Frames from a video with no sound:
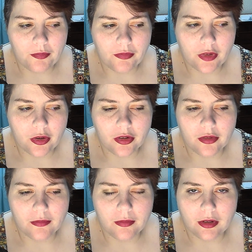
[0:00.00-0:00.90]

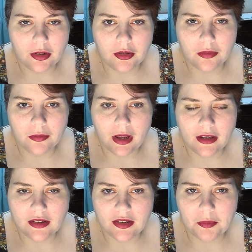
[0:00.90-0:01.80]
Her
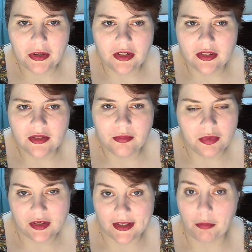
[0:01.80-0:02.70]
ex-husband is
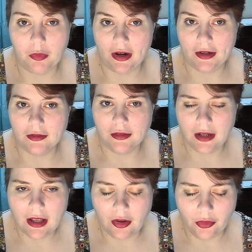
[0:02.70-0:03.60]
somewhere
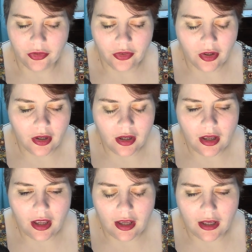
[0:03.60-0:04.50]
else,
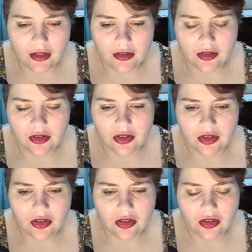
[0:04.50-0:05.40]
and
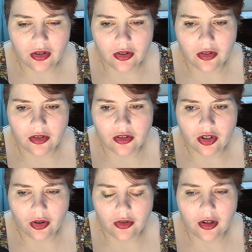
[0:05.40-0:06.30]

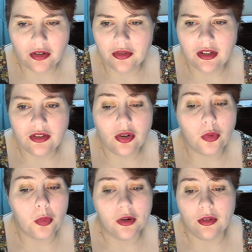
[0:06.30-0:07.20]
her daughter is her
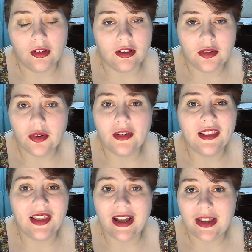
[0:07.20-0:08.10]
world, is her
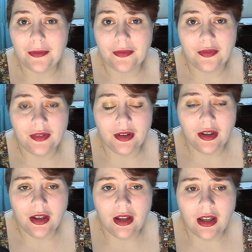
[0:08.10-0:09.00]
life,
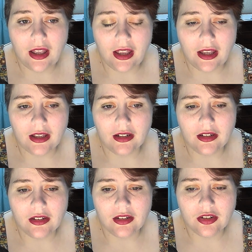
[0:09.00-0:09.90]
and